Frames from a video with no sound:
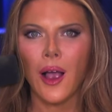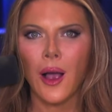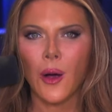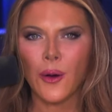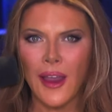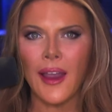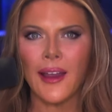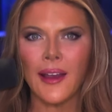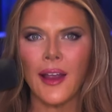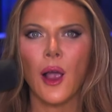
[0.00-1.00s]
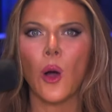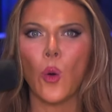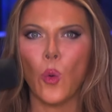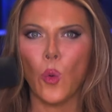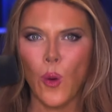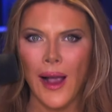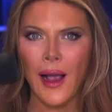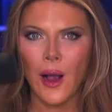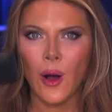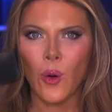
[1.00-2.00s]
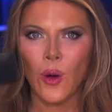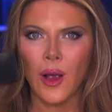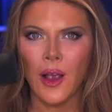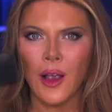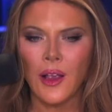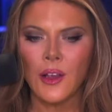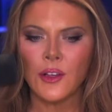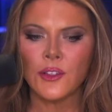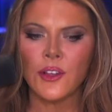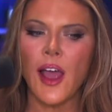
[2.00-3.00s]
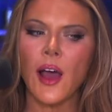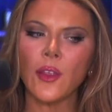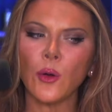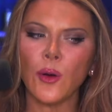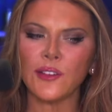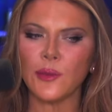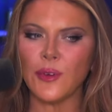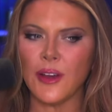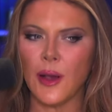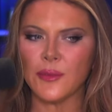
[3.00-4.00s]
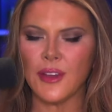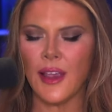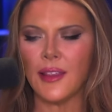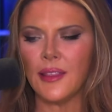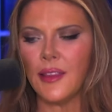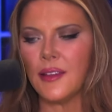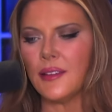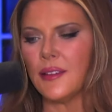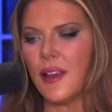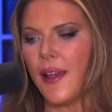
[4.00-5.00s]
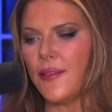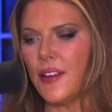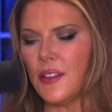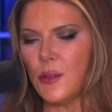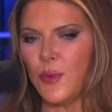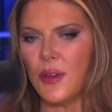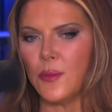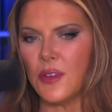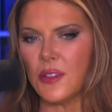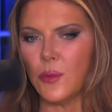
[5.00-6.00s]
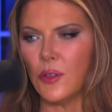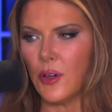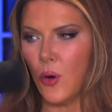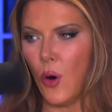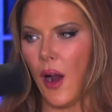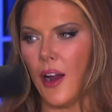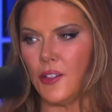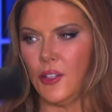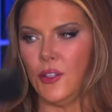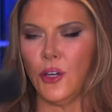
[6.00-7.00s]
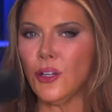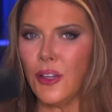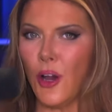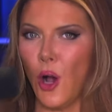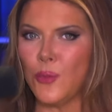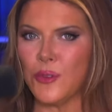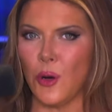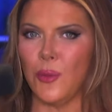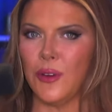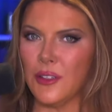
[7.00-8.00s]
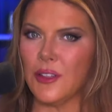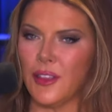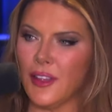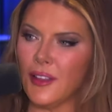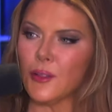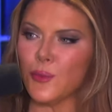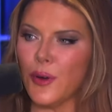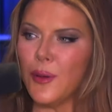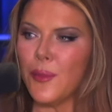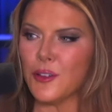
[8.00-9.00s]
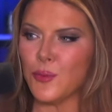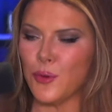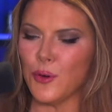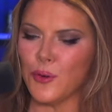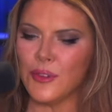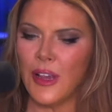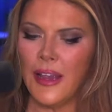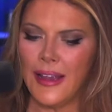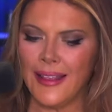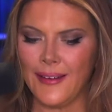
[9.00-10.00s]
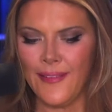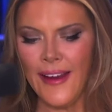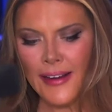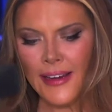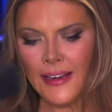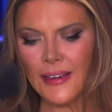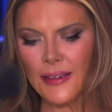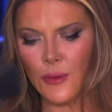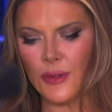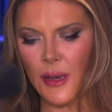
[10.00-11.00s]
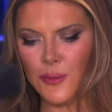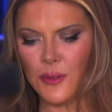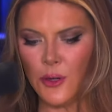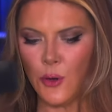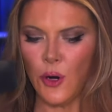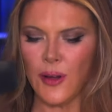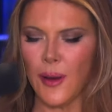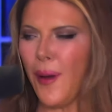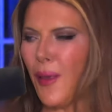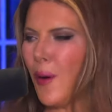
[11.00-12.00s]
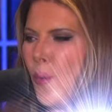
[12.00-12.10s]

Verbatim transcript: Okay, wow. So now the question becomes can this evidence be admissible in court? I should certainly hope so, because I think this pretty much proves that Fani was up to no good. And by the way,